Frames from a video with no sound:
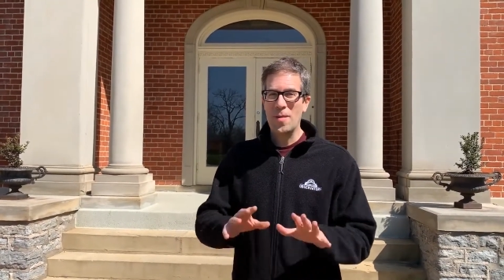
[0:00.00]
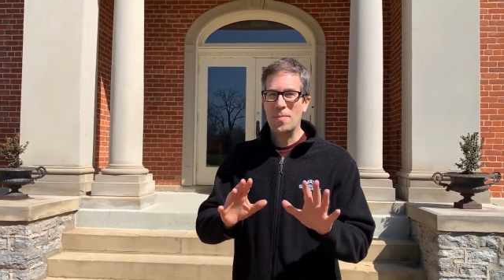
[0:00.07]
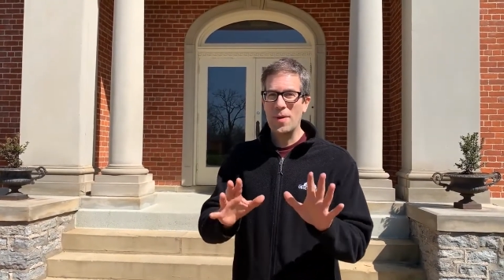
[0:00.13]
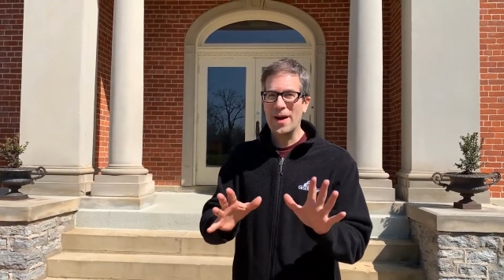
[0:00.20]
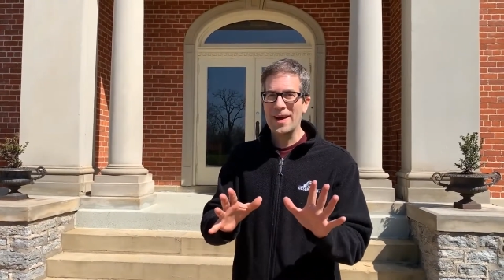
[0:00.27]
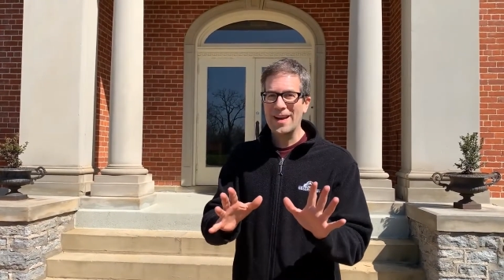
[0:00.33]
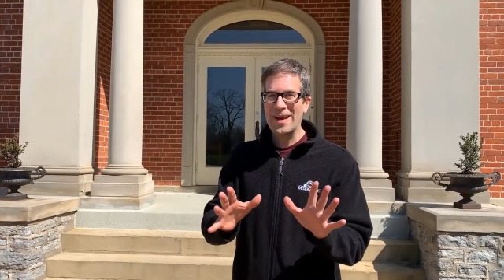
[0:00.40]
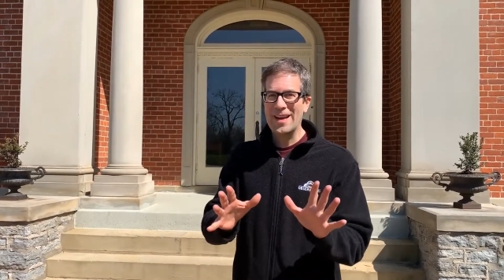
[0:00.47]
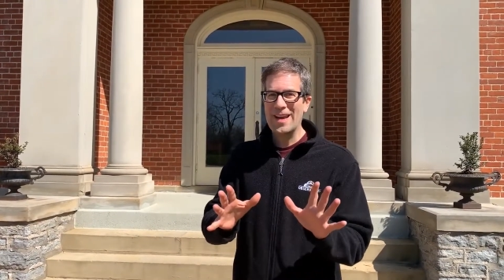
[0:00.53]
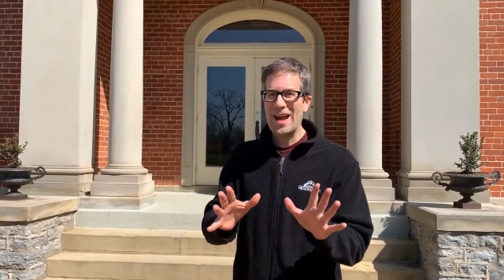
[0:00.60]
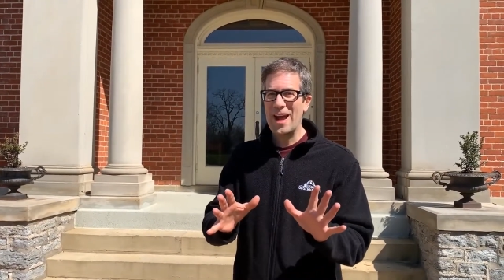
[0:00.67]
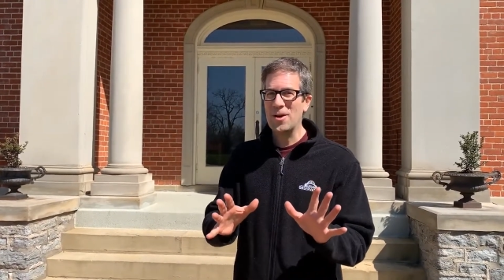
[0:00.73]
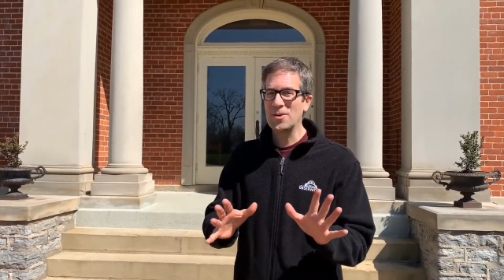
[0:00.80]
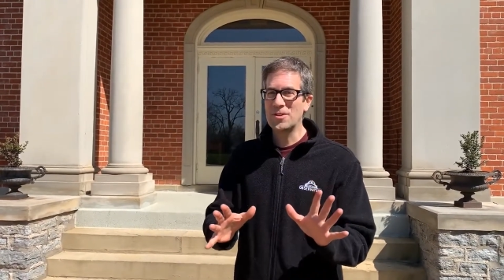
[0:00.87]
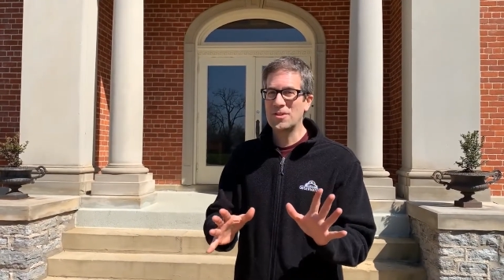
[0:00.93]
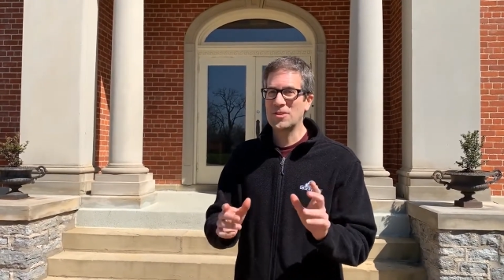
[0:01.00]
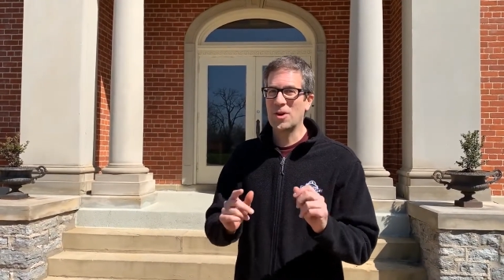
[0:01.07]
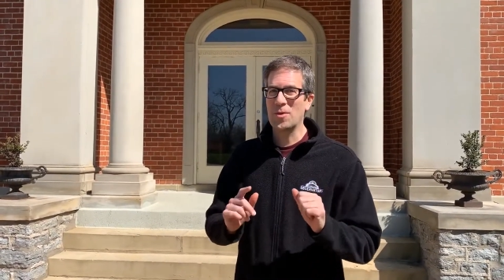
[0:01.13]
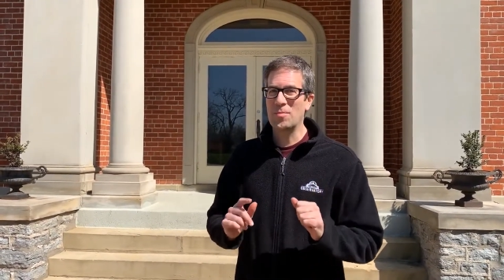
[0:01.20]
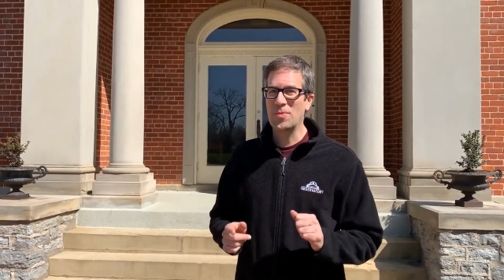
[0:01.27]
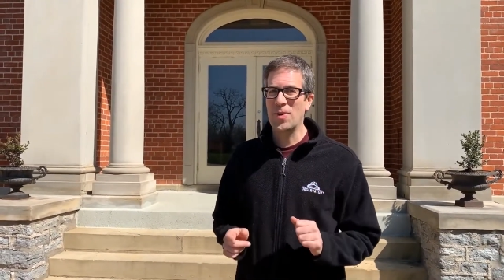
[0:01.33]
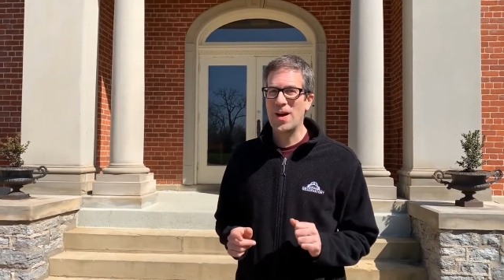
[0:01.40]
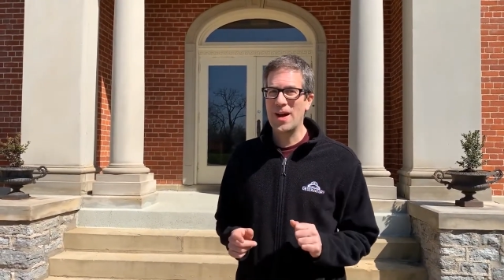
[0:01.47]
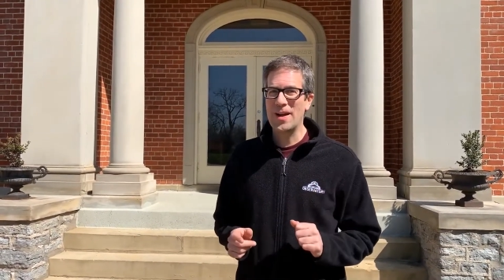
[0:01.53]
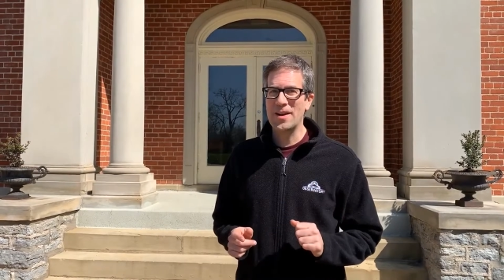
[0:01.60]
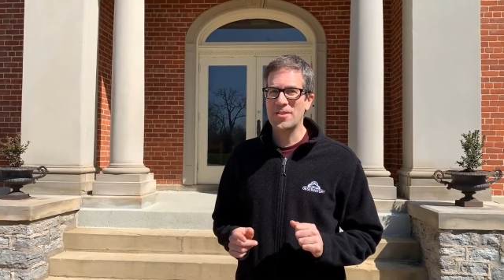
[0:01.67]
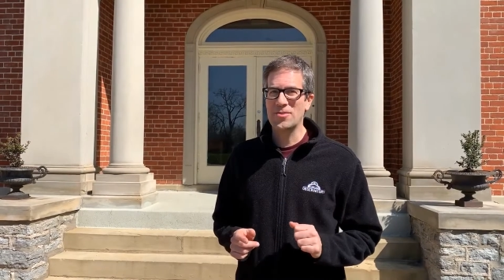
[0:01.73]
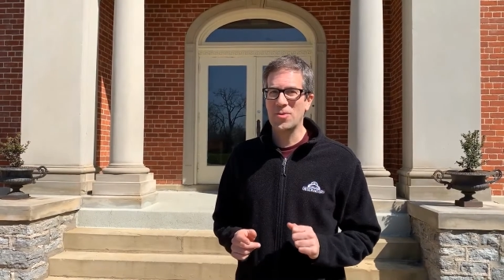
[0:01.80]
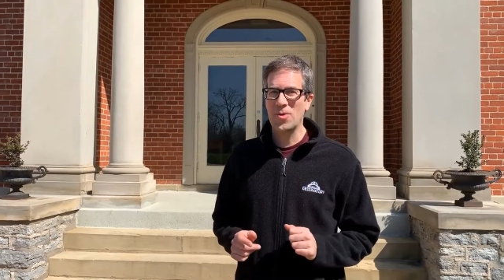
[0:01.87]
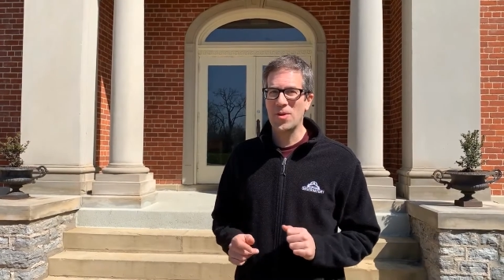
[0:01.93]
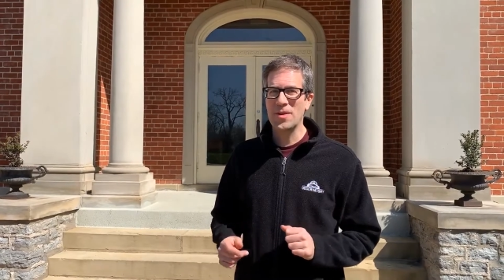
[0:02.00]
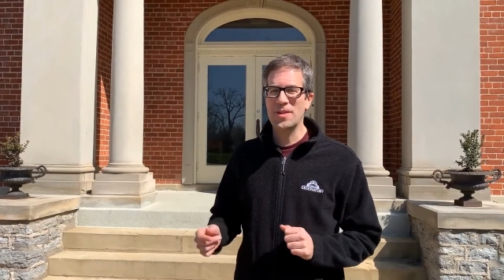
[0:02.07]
but it houses our pride and joy,